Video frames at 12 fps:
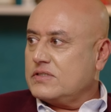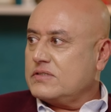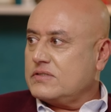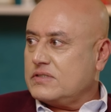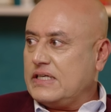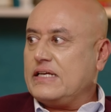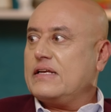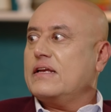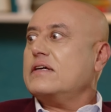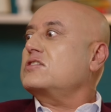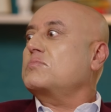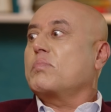has seen an
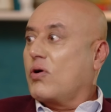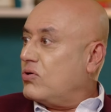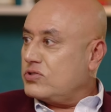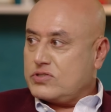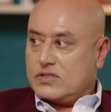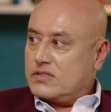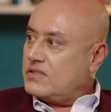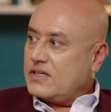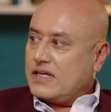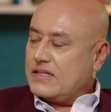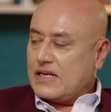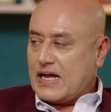explosion
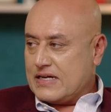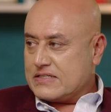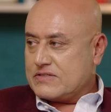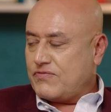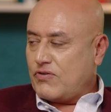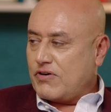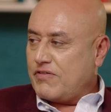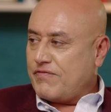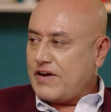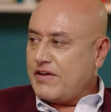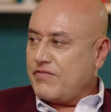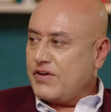in the last four or
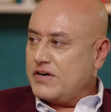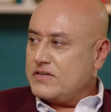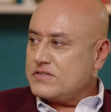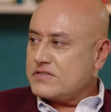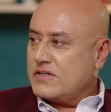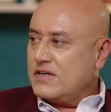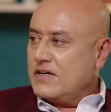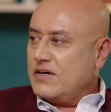five years,